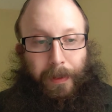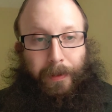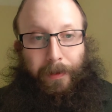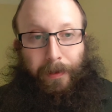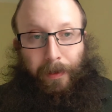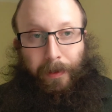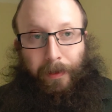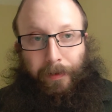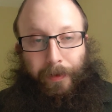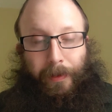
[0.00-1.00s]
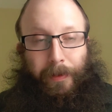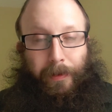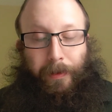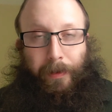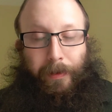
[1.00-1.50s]
the start of this
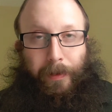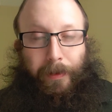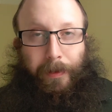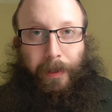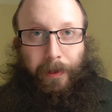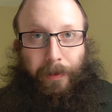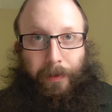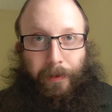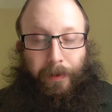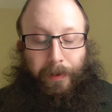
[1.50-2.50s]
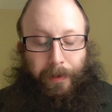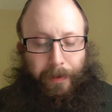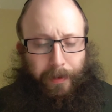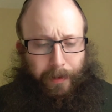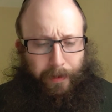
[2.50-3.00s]
sale
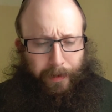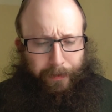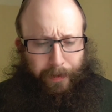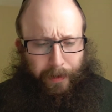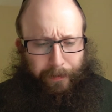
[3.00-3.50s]
of